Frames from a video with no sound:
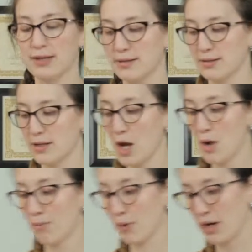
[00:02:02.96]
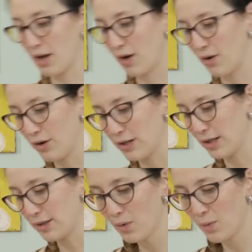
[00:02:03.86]
and breaking on you.
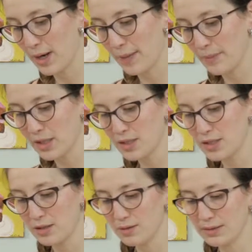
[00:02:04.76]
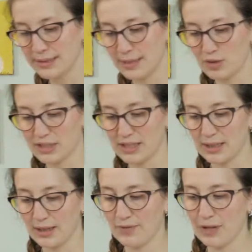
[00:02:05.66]
What I'm gonna do is I'm just gonna
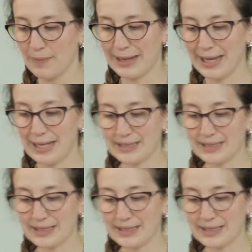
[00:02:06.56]
lift up my cake.